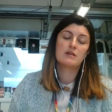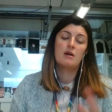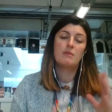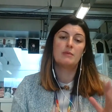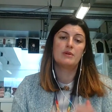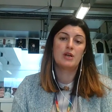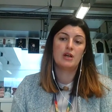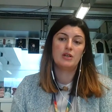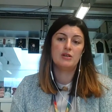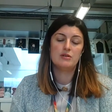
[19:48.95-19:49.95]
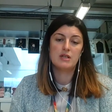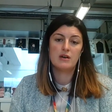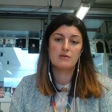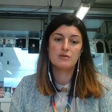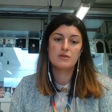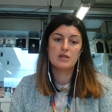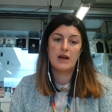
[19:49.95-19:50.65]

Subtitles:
come up and use those